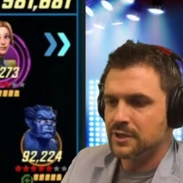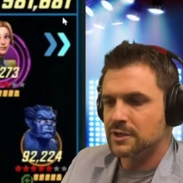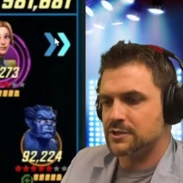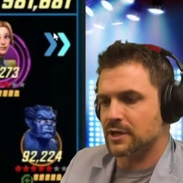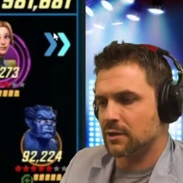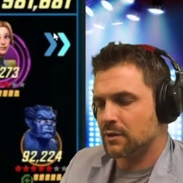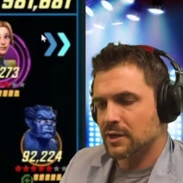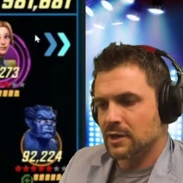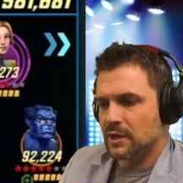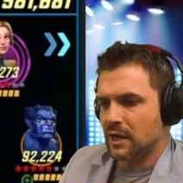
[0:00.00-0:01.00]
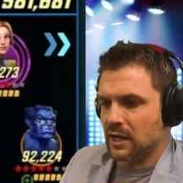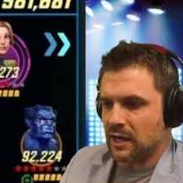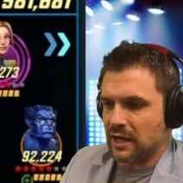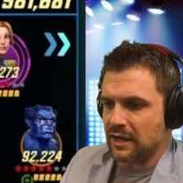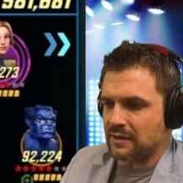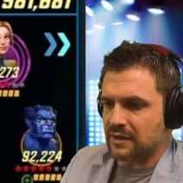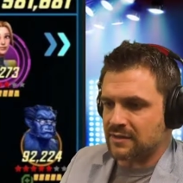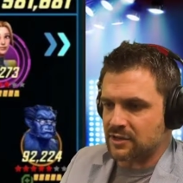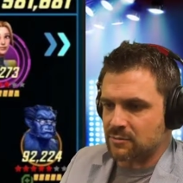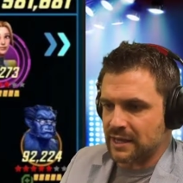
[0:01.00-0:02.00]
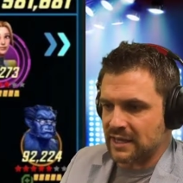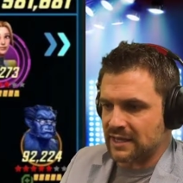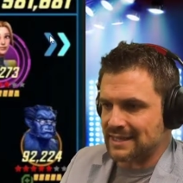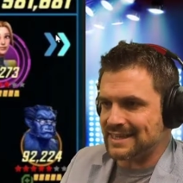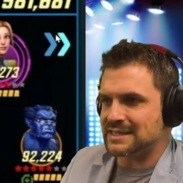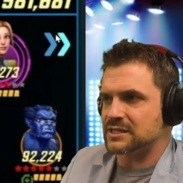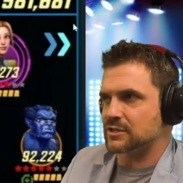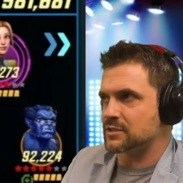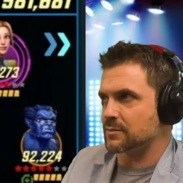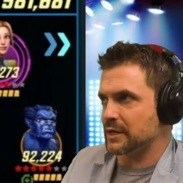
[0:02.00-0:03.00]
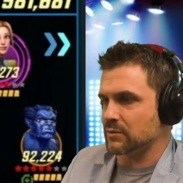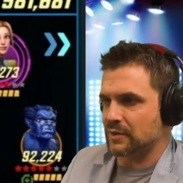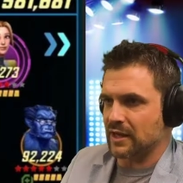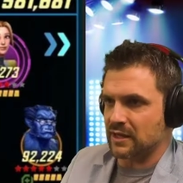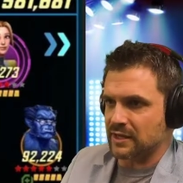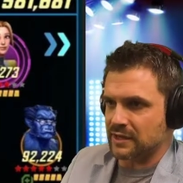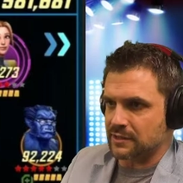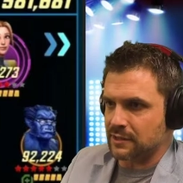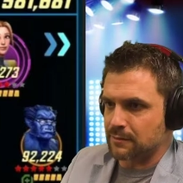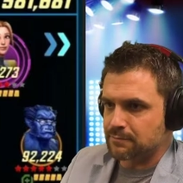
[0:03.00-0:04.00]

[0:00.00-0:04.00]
So I think you're making it easier to beat with Hela in here.